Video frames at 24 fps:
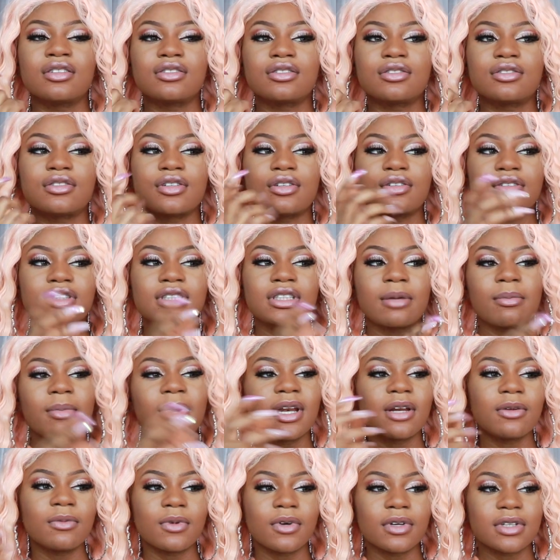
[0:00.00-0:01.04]
So
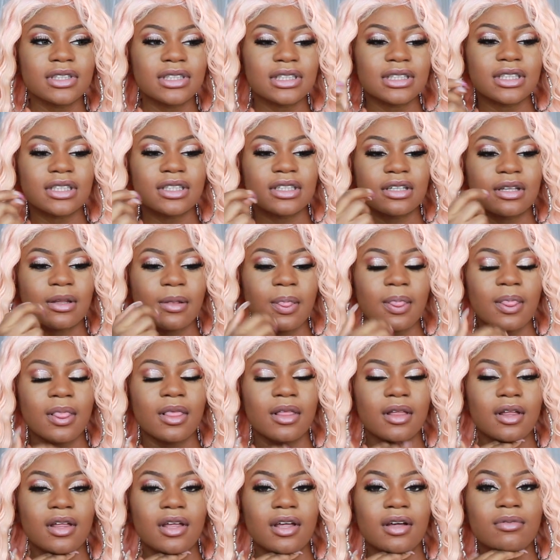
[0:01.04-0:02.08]
somebody walks in
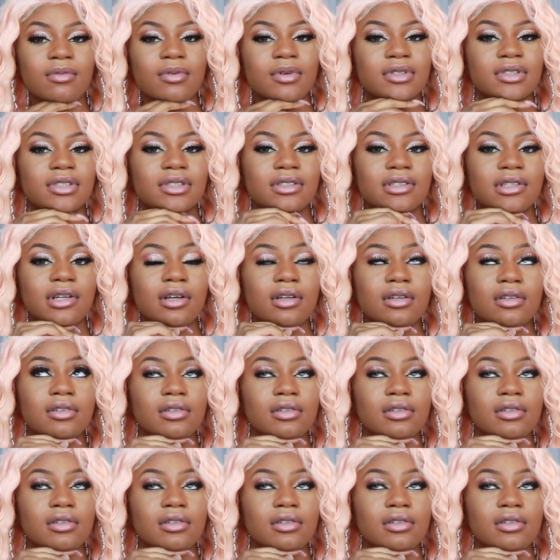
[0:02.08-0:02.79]
and we're just like,